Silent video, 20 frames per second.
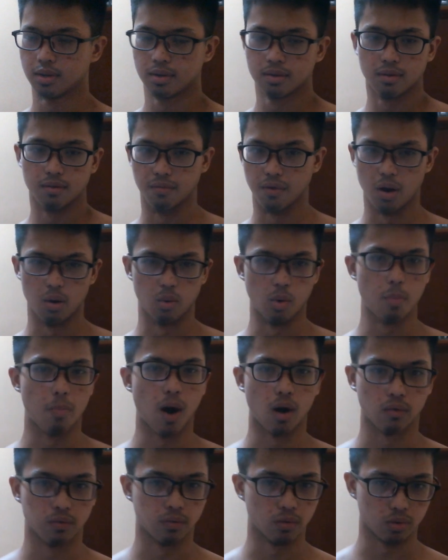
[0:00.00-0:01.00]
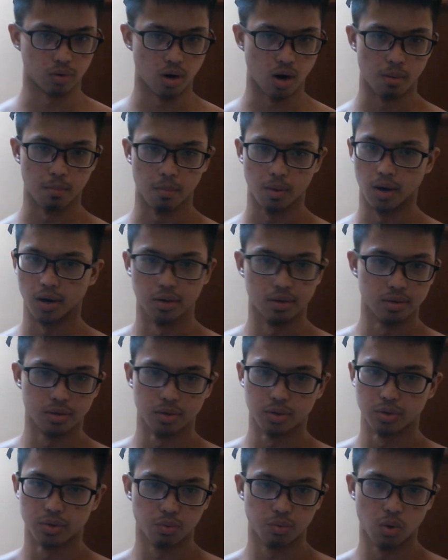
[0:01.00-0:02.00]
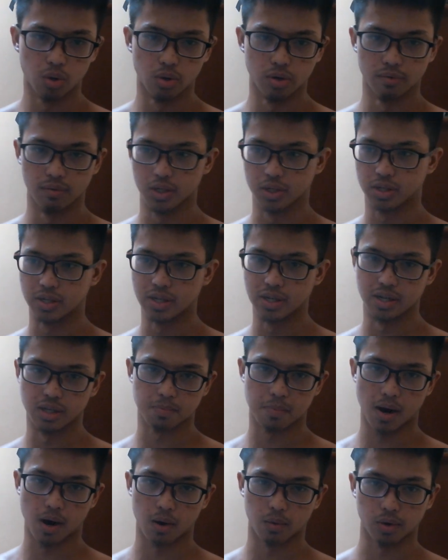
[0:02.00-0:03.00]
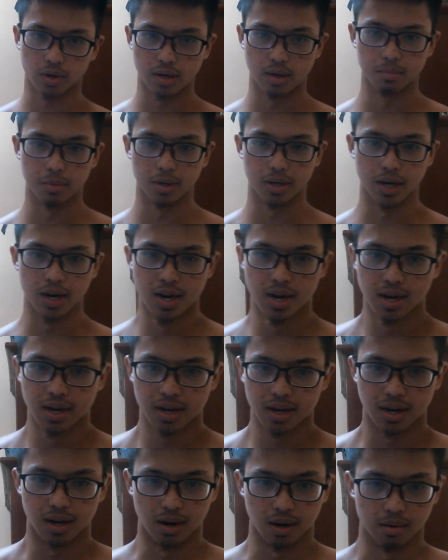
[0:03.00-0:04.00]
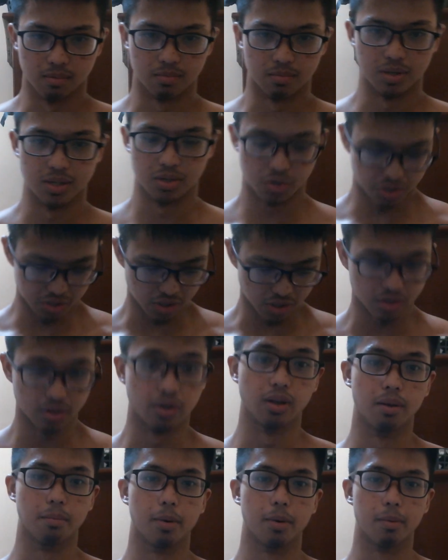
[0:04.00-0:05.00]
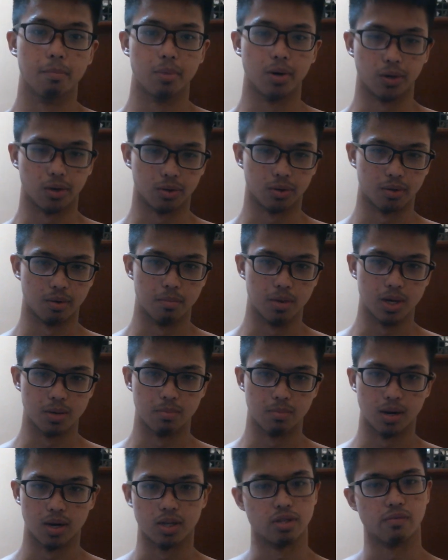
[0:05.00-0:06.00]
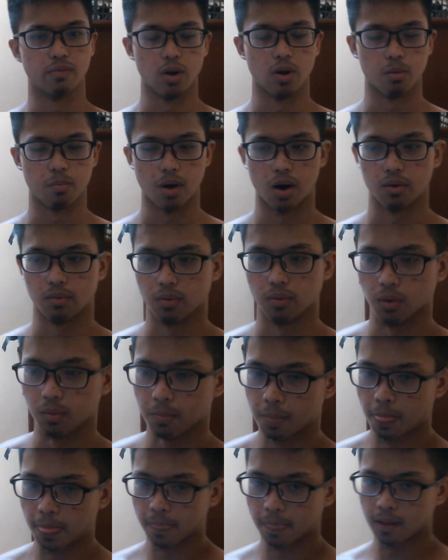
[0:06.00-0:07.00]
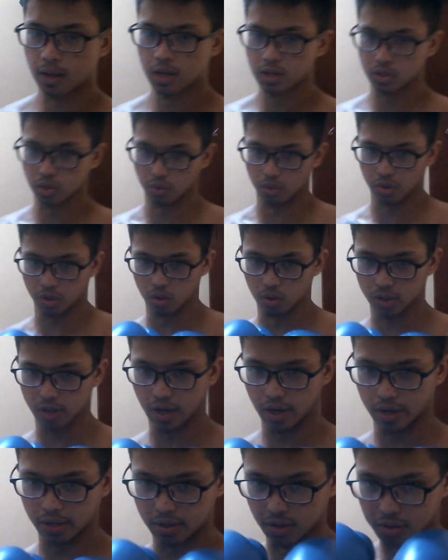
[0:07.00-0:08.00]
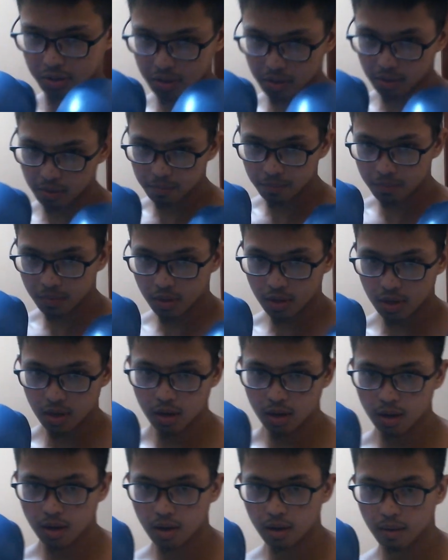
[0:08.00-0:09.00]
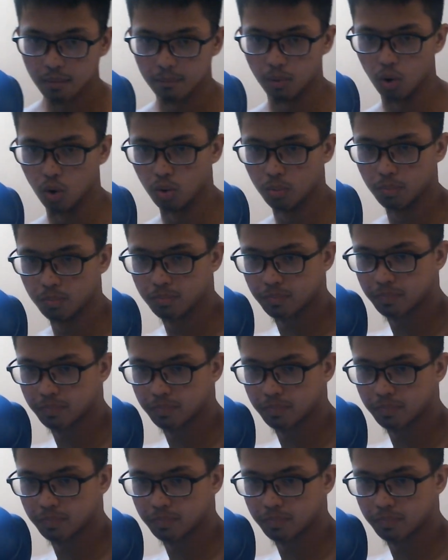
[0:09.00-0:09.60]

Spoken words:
Very powerful guy, man. You won't even see his power coming. He's just a little bit bigger than me, but he's very powerful. So he goes like this. Boom.